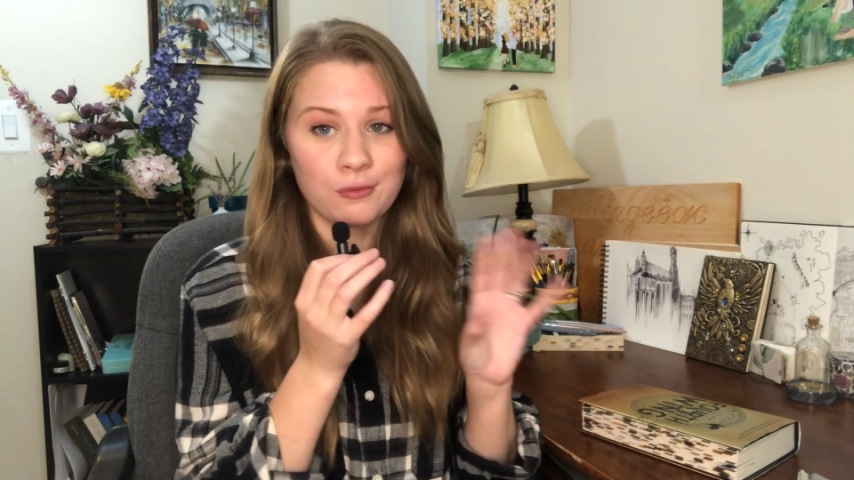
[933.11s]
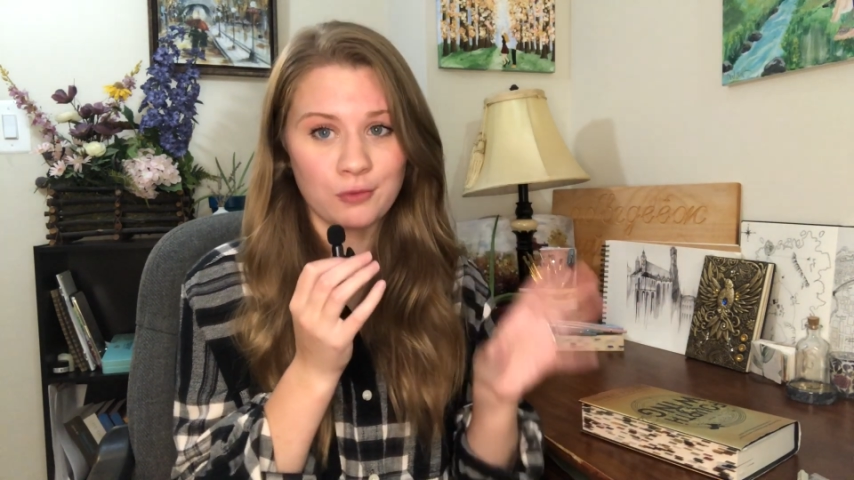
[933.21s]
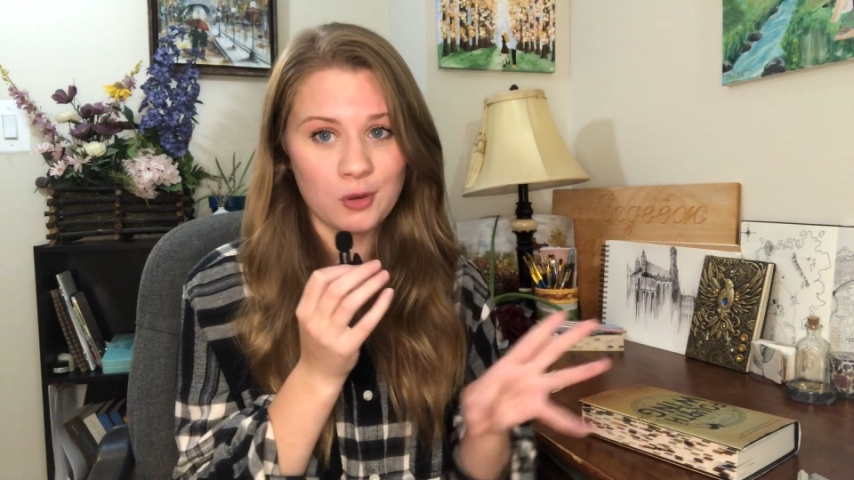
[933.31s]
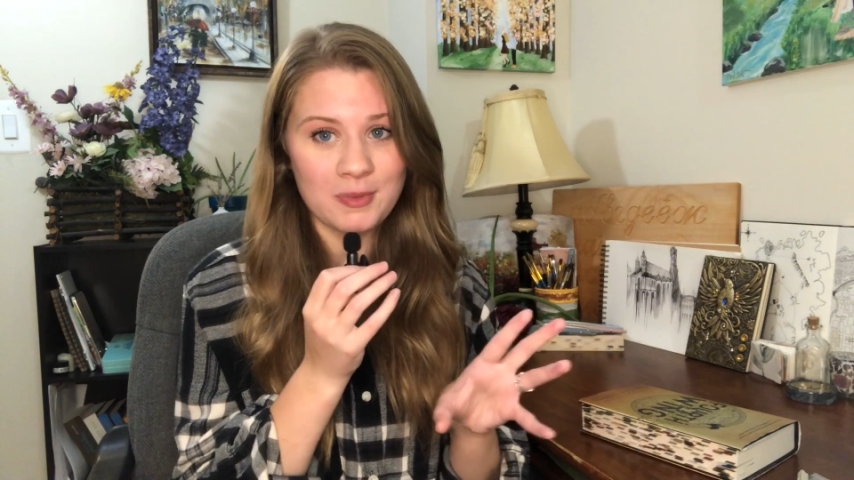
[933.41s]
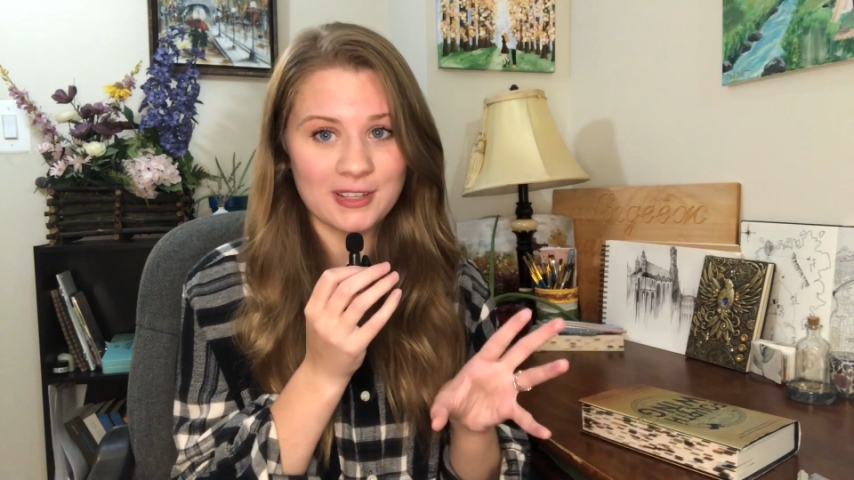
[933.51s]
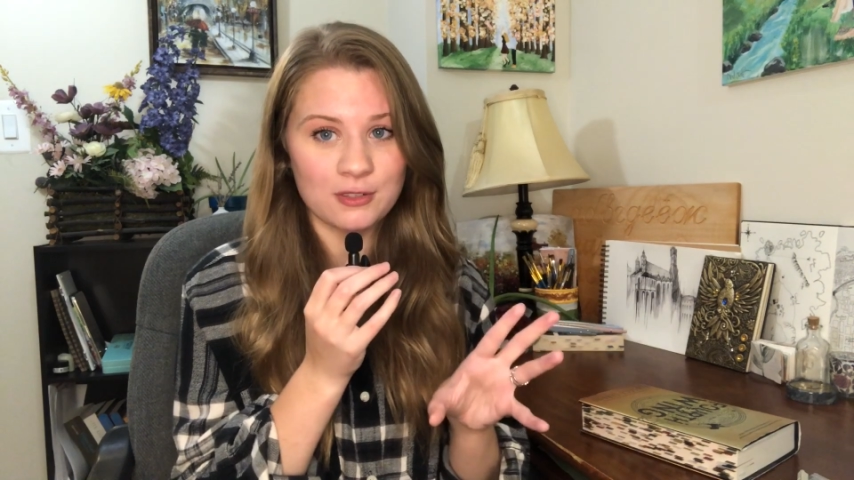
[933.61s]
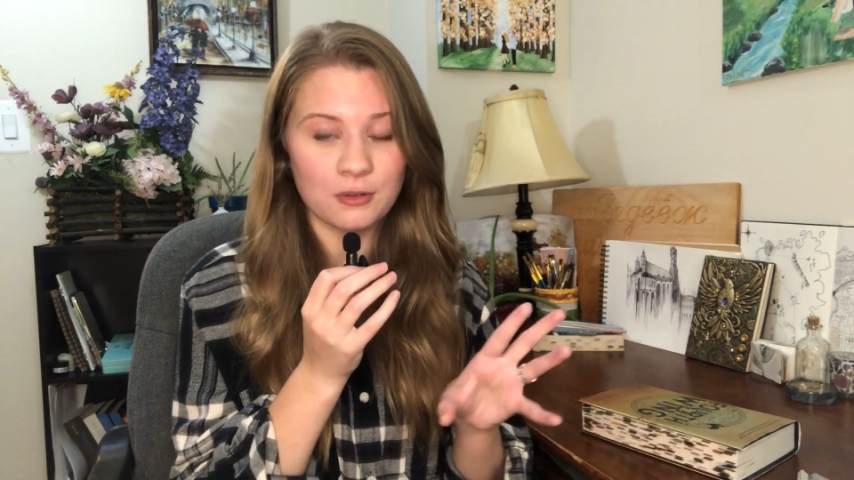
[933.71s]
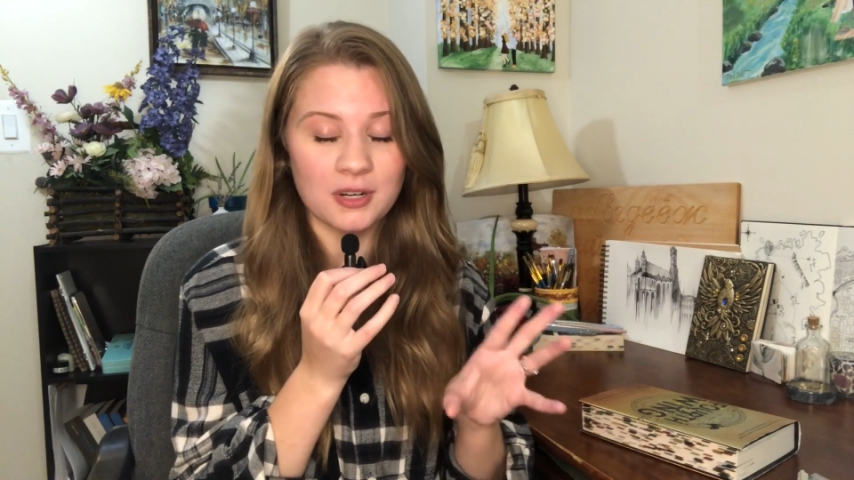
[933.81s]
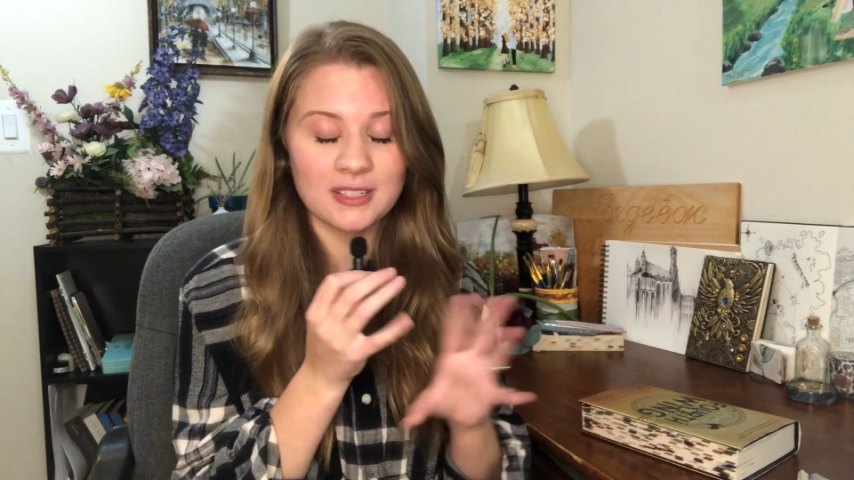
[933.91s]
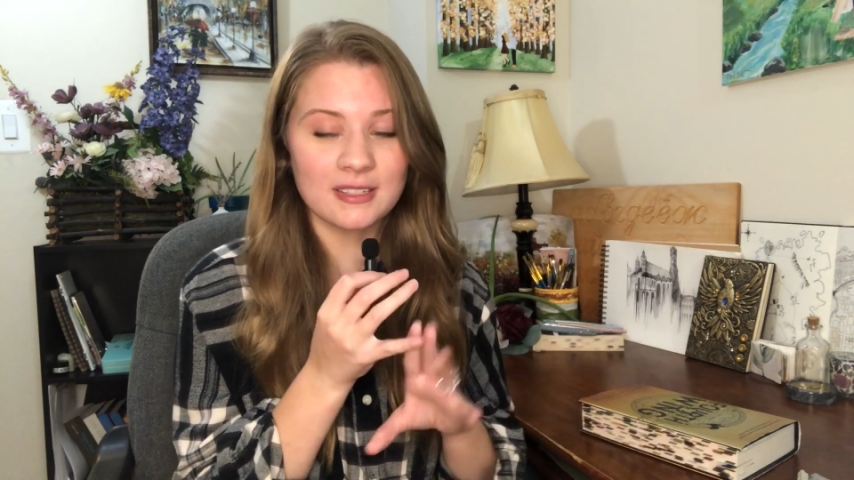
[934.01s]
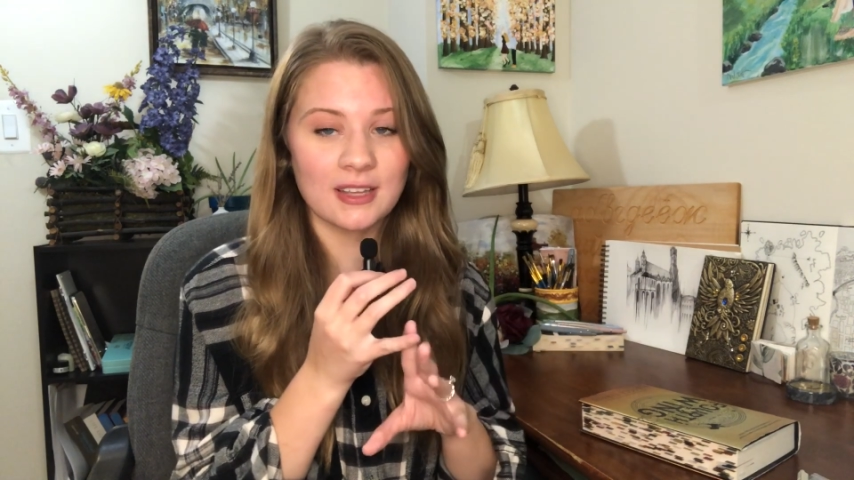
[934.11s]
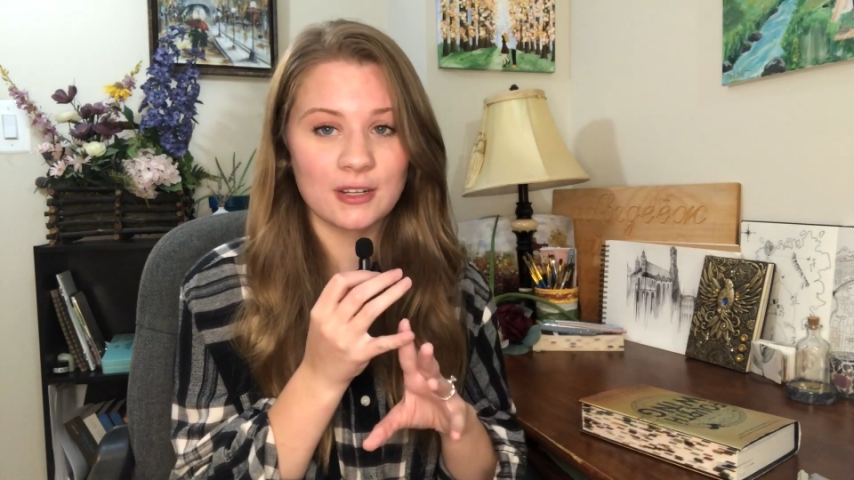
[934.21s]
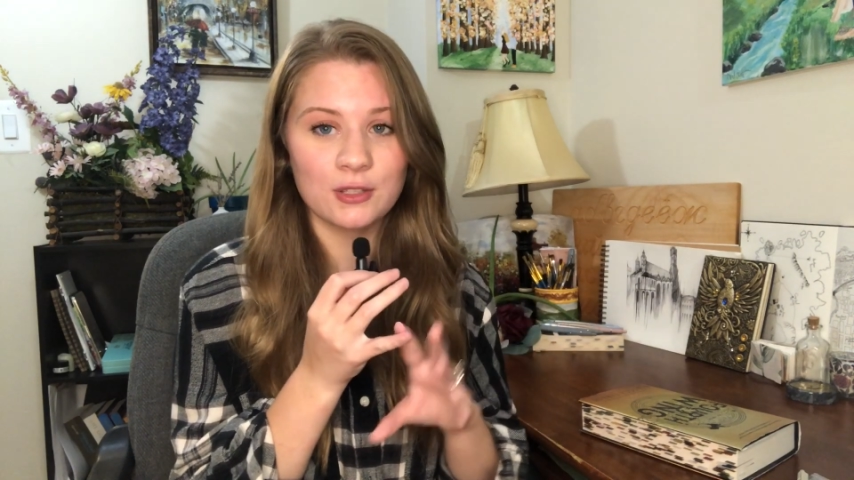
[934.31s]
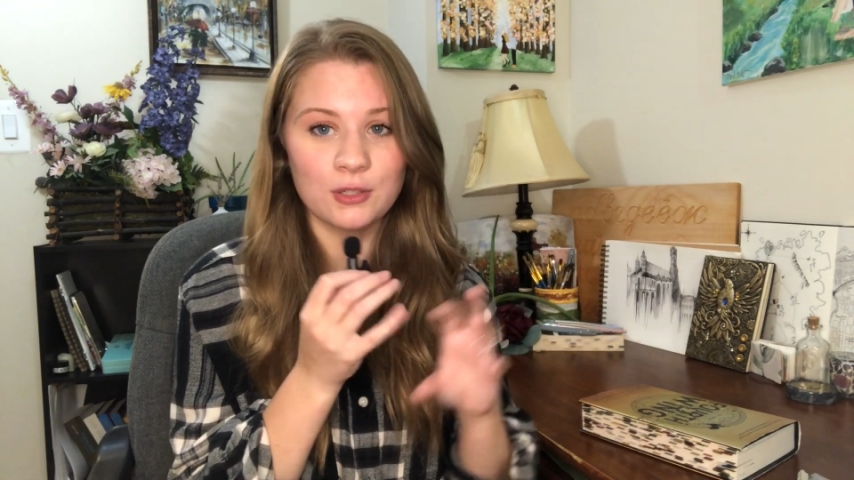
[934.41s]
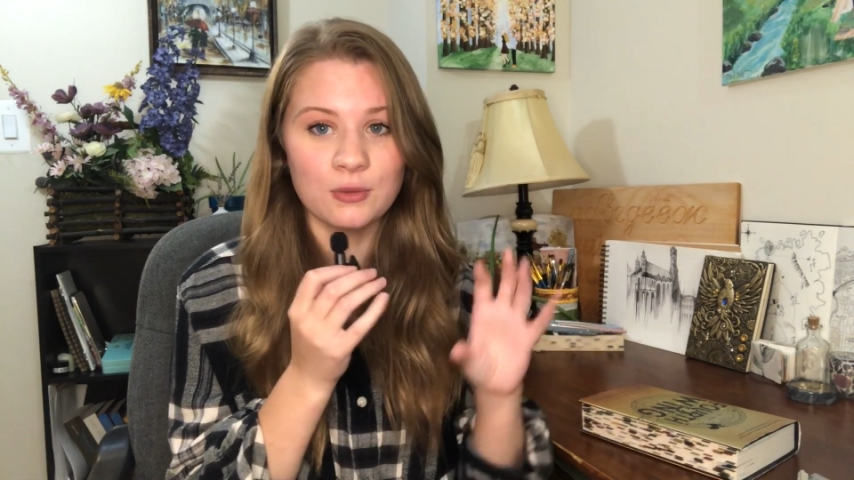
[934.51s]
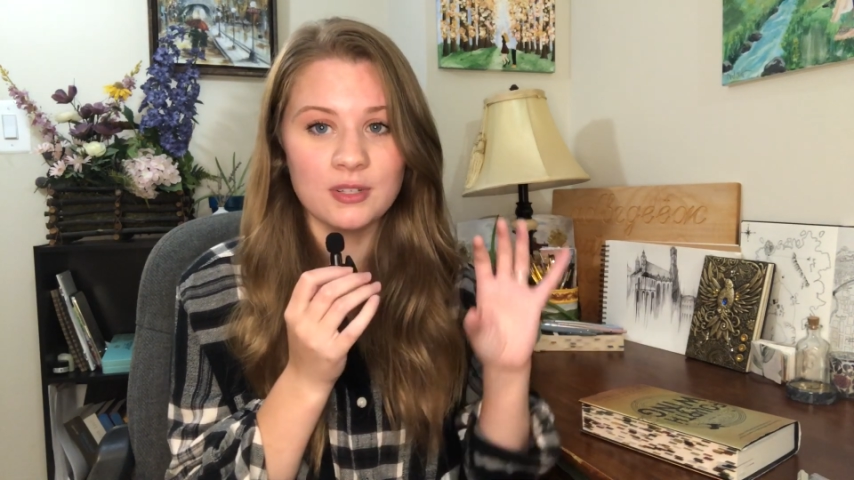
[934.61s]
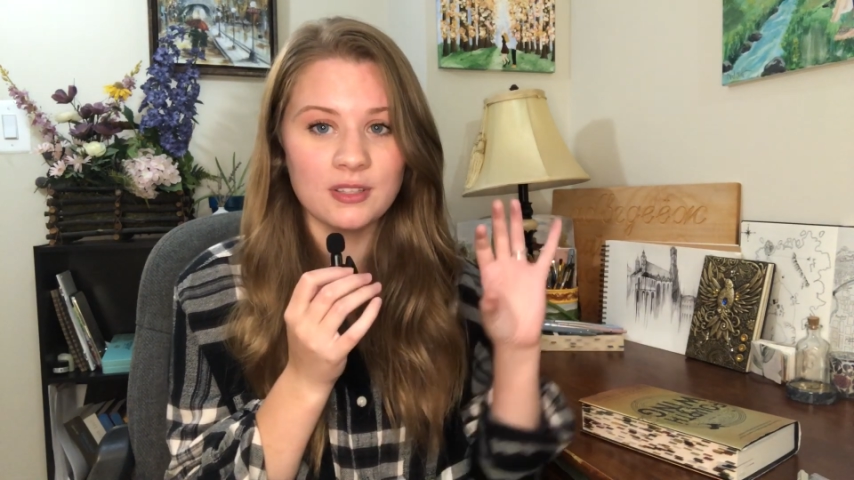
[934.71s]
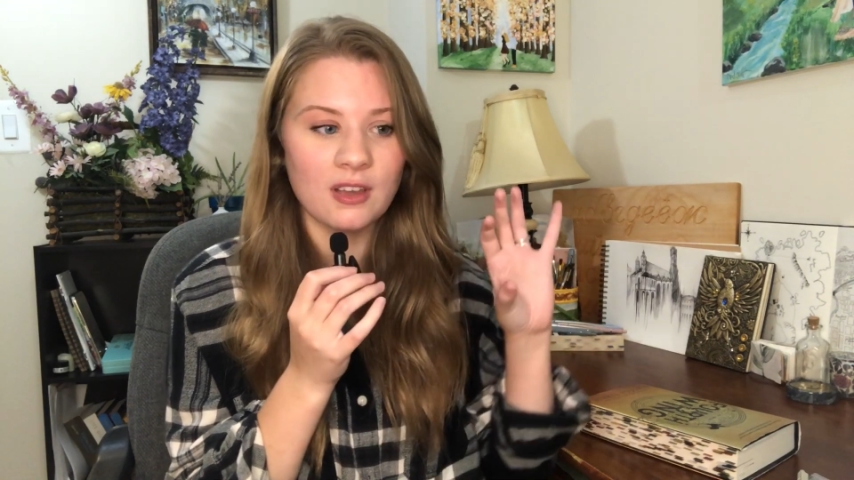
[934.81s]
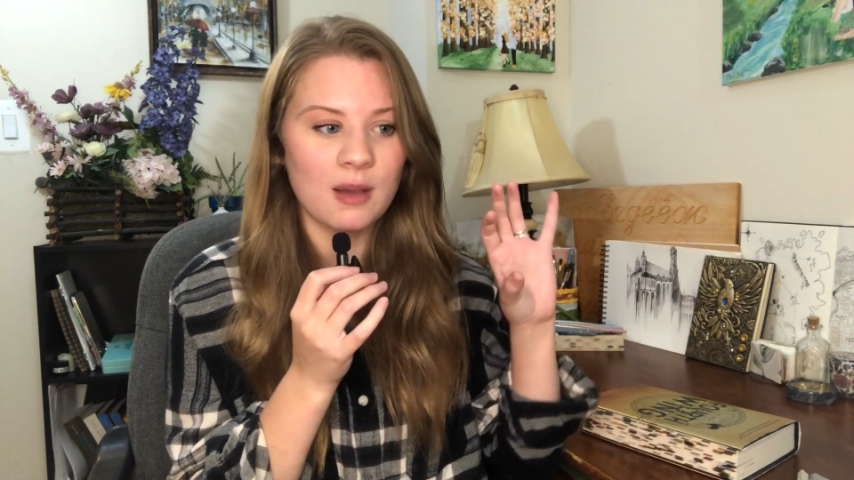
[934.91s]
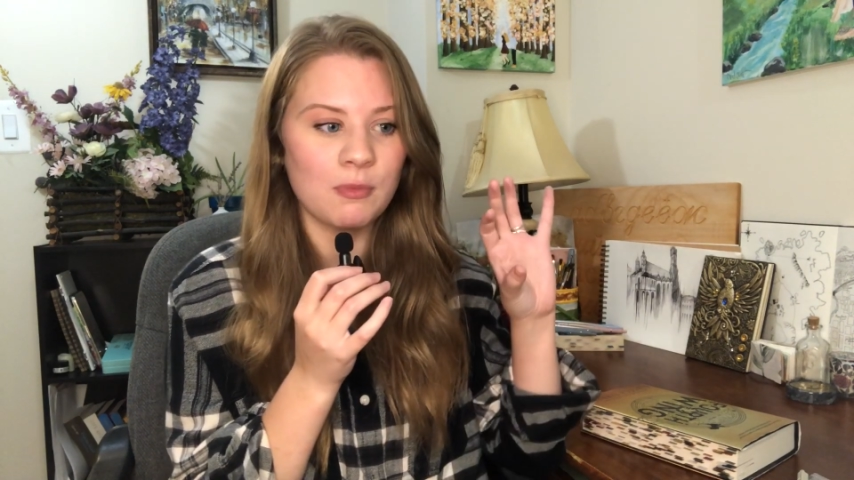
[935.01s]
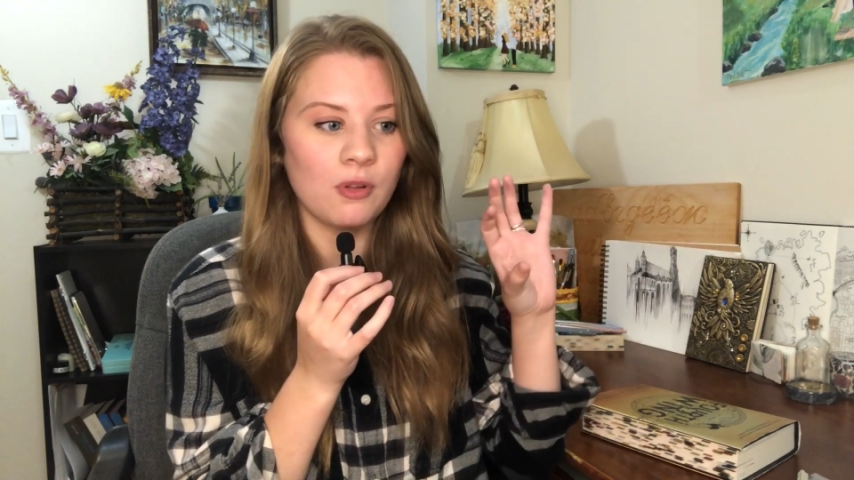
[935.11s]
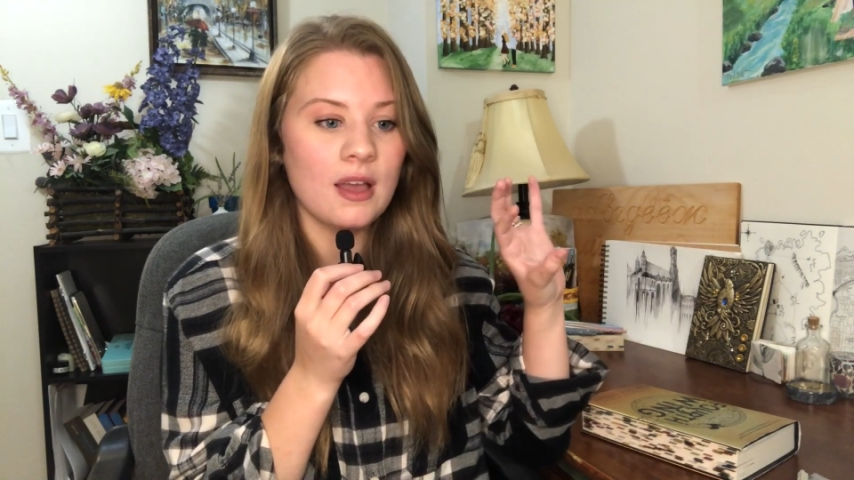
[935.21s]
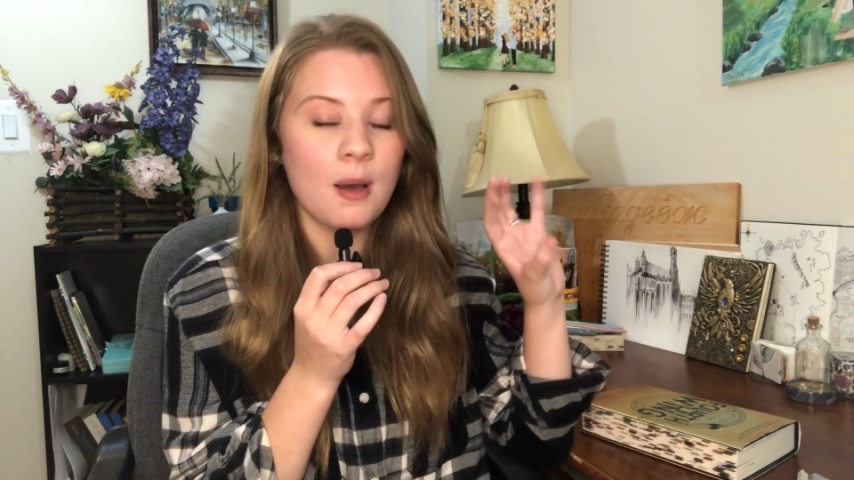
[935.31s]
romance stories is that as soon as the couple